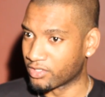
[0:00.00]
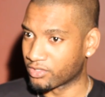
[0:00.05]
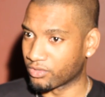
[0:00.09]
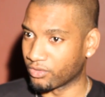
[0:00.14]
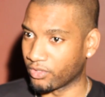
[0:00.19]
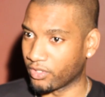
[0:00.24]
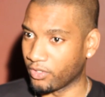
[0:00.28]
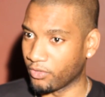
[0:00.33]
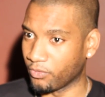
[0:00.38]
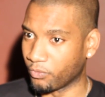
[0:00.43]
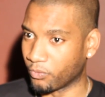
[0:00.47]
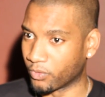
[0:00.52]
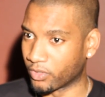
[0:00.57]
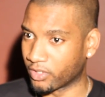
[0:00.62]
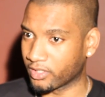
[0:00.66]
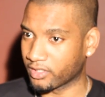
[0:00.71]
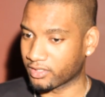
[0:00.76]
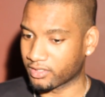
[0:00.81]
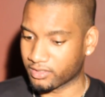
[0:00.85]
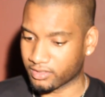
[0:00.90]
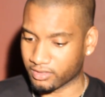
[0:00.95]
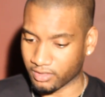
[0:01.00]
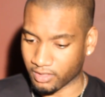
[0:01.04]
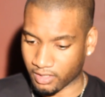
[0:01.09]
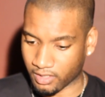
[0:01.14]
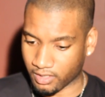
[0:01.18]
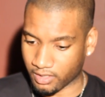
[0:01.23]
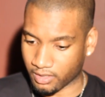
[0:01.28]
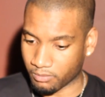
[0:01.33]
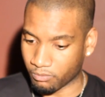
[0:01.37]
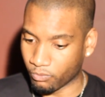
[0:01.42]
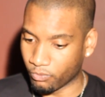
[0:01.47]
So he worked
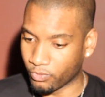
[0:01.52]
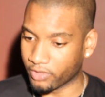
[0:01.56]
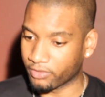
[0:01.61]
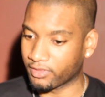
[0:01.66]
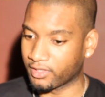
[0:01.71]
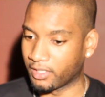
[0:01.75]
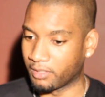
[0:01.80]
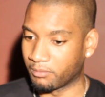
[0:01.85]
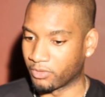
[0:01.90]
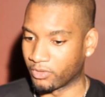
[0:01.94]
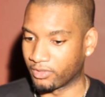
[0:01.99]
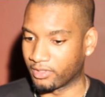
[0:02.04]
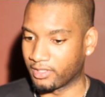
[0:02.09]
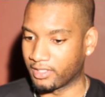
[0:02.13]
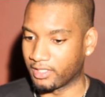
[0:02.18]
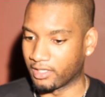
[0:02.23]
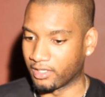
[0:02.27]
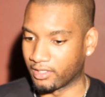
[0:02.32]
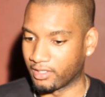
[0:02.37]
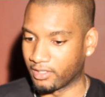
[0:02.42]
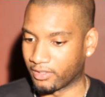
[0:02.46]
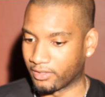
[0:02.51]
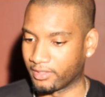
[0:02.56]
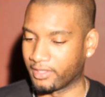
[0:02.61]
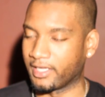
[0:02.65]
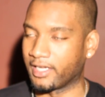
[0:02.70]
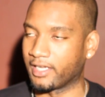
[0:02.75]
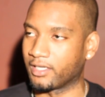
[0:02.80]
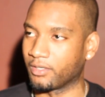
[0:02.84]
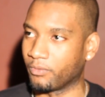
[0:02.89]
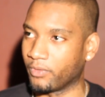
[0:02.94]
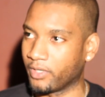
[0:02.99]
um, with them on, on, on
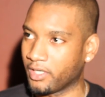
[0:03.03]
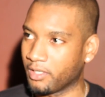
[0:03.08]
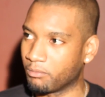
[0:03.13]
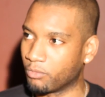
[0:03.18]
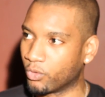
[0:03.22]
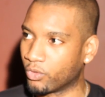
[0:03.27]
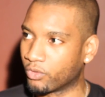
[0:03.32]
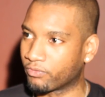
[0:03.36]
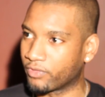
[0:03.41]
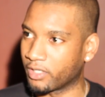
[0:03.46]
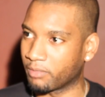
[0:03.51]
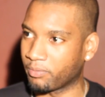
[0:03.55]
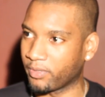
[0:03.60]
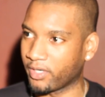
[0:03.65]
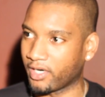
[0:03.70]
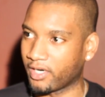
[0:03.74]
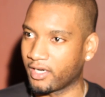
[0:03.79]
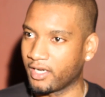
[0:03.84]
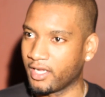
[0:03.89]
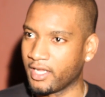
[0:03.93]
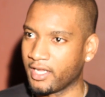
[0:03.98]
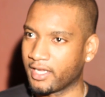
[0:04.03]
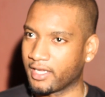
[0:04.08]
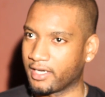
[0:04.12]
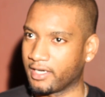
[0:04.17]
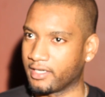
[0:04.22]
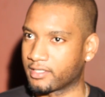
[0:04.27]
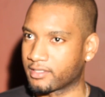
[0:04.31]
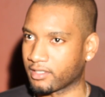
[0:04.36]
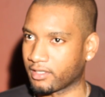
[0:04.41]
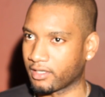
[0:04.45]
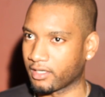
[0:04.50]
that. And when he moved up here and
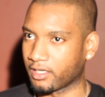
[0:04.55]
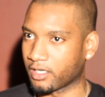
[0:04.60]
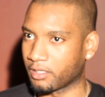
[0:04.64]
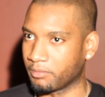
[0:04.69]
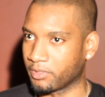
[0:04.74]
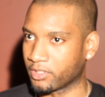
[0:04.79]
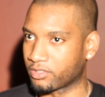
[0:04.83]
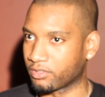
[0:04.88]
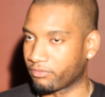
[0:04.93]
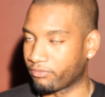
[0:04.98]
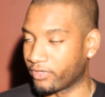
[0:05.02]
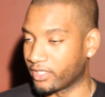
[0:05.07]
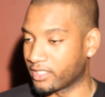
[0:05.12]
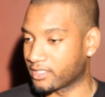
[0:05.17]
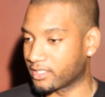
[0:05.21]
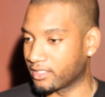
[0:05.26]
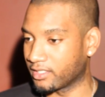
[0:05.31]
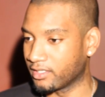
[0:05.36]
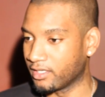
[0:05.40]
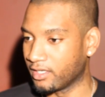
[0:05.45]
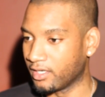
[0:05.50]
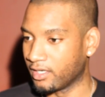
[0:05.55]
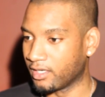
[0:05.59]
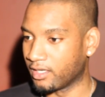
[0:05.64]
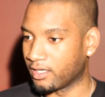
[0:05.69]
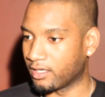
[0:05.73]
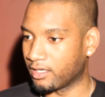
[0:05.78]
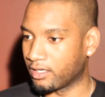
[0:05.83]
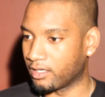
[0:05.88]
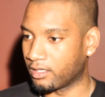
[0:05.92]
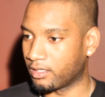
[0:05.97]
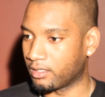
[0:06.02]
I started coming to visit,
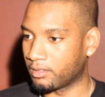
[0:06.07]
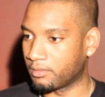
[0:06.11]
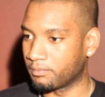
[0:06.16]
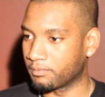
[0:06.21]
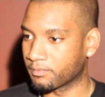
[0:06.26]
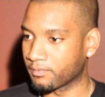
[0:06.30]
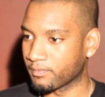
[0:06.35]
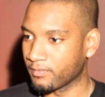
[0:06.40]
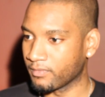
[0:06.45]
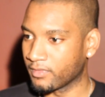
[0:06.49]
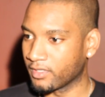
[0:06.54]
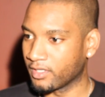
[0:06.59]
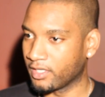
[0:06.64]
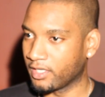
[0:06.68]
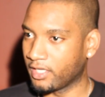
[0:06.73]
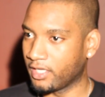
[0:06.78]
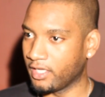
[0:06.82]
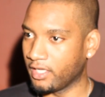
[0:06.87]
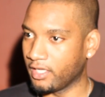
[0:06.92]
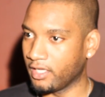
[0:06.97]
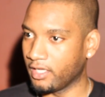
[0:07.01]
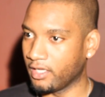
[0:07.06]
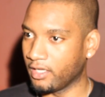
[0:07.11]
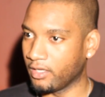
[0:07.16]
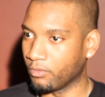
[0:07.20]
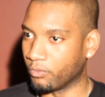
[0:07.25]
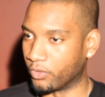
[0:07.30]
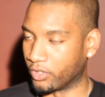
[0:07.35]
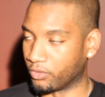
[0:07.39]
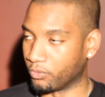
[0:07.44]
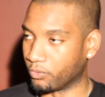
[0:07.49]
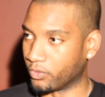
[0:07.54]
um, he
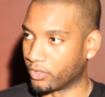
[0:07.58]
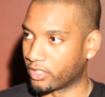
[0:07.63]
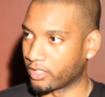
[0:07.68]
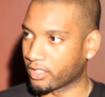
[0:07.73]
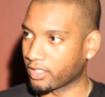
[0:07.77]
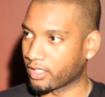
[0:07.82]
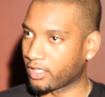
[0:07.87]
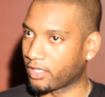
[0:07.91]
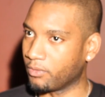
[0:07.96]
would work.